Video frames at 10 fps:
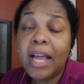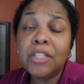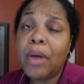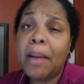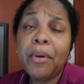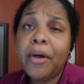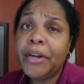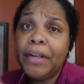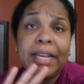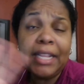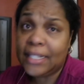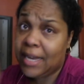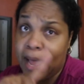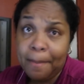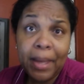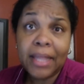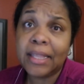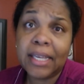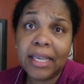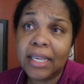That's why partying is not my
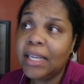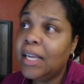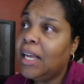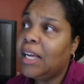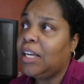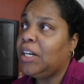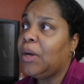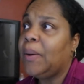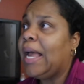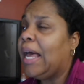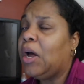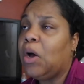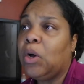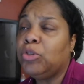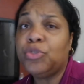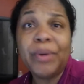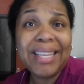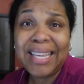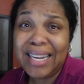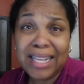thing, you know, at all.
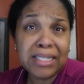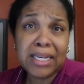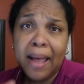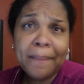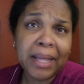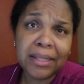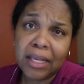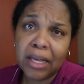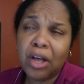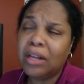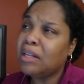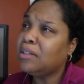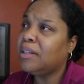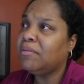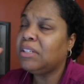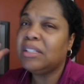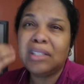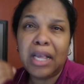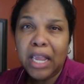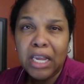Drinking is not my thing. All that stuff
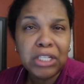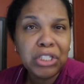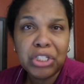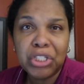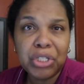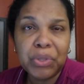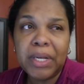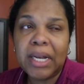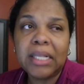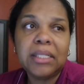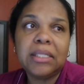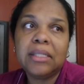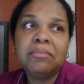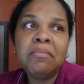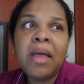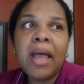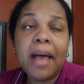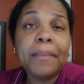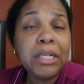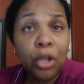just ages you. And
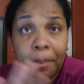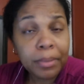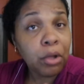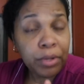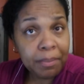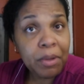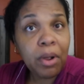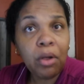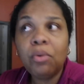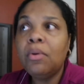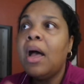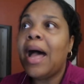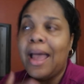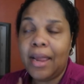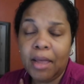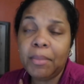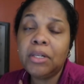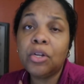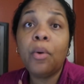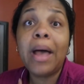I mean, don't get me wrong. I am an
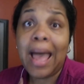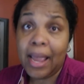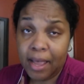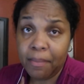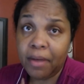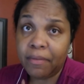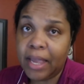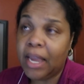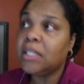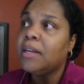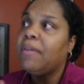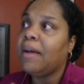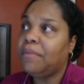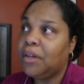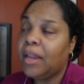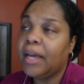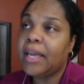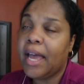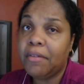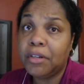adult. I am of age. If I feel
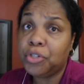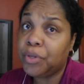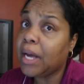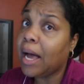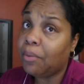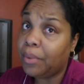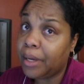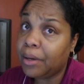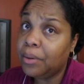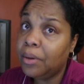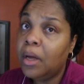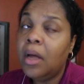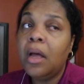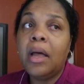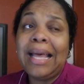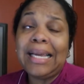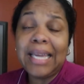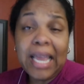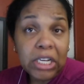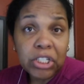like having a drink, I will
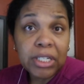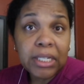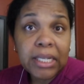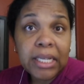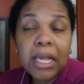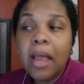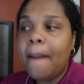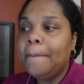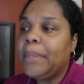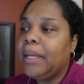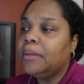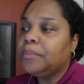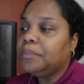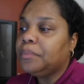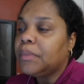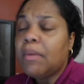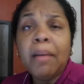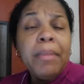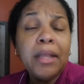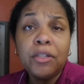occasionally. But
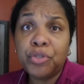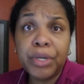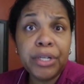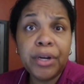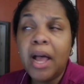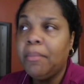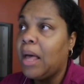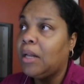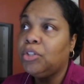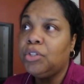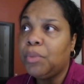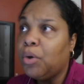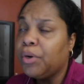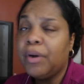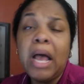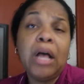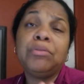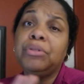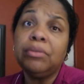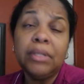I'm not a drinker. I'm not a smoker. I
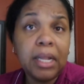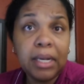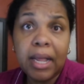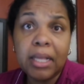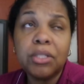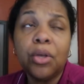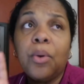don't do none of that.